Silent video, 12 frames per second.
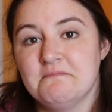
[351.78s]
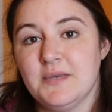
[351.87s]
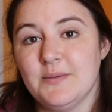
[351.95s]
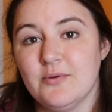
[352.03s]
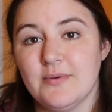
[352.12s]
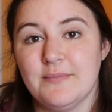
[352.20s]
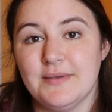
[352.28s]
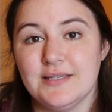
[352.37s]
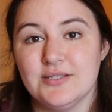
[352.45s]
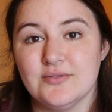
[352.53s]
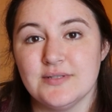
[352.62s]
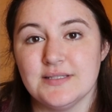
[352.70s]
People might be
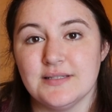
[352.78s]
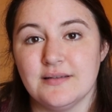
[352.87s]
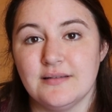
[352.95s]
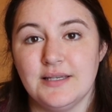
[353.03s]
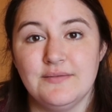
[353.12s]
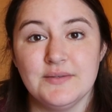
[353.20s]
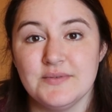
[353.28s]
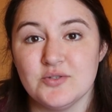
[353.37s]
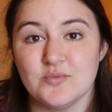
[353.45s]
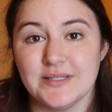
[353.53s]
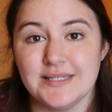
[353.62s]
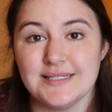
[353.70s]
interested. Even if it's
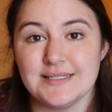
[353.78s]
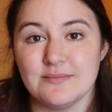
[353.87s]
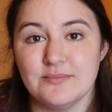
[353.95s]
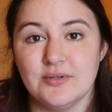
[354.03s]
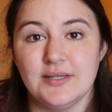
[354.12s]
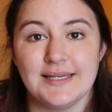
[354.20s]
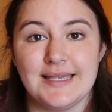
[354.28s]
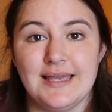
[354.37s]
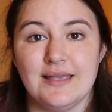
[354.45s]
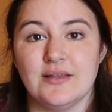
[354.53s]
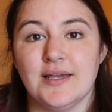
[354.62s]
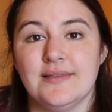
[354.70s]
really simple,
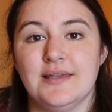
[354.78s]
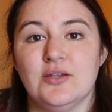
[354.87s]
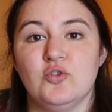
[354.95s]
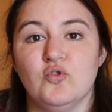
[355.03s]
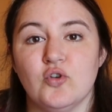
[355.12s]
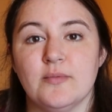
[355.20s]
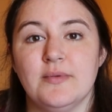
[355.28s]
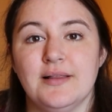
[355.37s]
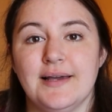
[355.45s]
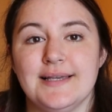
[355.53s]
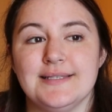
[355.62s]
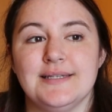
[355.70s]
again, I think
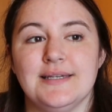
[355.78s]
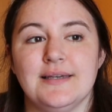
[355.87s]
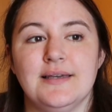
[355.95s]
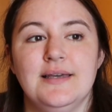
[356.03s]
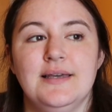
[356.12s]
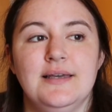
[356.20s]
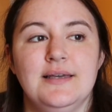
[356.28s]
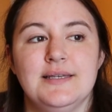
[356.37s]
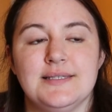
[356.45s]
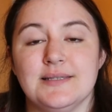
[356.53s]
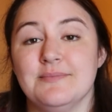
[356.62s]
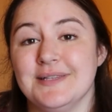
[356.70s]
normalizing
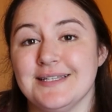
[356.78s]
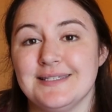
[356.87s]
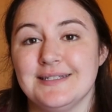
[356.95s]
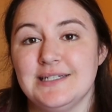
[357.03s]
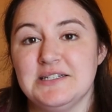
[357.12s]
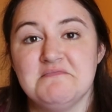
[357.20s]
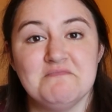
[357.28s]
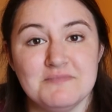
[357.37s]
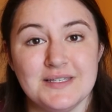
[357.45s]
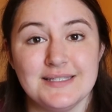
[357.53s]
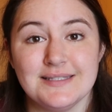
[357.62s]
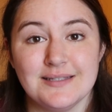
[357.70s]
simplicity
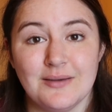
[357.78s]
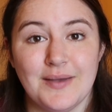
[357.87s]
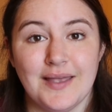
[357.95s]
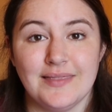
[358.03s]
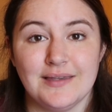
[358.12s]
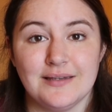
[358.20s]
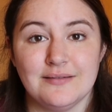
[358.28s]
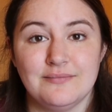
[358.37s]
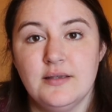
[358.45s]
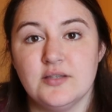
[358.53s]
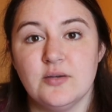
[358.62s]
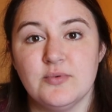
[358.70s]
isn't a bad thing.
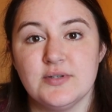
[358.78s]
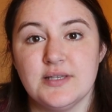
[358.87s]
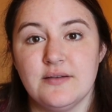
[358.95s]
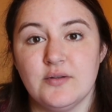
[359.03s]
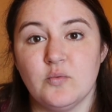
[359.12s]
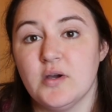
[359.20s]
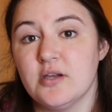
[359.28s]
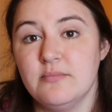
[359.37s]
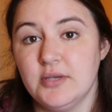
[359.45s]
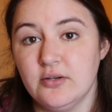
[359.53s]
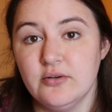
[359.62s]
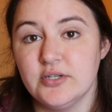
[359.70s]
Number 7, what
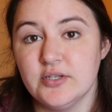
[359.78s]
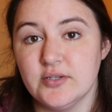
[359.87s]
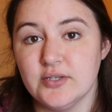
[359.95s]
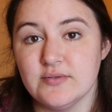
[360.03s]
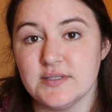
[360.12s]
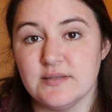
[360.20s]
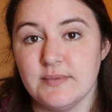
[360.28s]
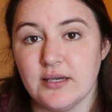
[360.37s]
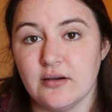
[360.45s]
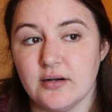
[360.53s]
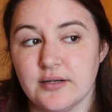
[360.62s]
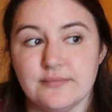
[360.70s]
computer do you use to make
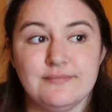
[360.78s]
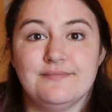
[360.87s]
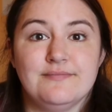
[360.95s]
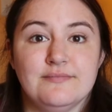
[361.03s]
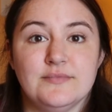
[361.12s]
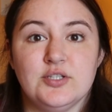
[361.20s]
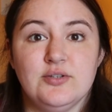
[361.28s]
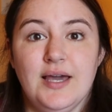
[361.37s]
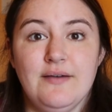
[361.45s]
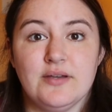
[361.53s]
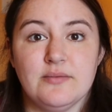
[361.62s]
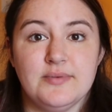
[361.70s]
art? Do you
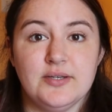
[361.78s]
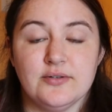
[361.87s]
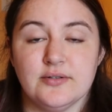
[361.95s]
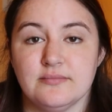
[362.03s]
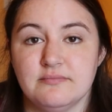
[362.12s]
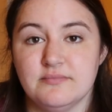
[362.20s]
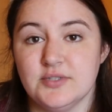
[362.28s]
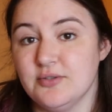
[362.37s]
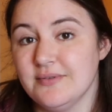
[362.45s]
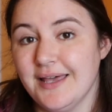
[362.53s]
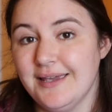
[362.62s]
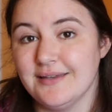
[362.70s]
have a computer? Do
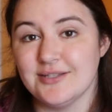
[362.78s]
you like